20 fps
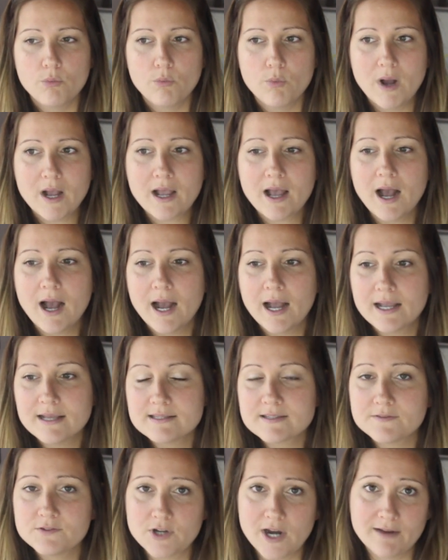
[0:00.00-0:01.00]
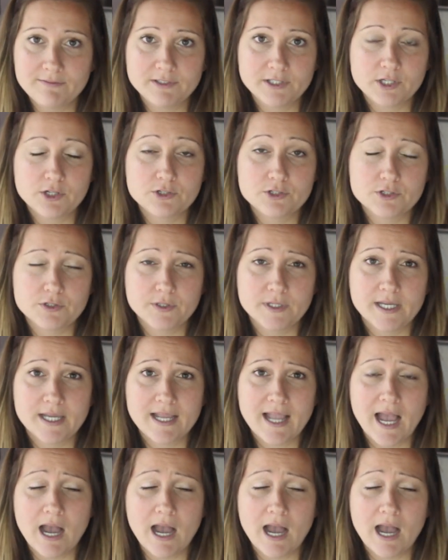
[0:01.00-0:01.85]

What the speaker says: what kinds of traveling you're doing,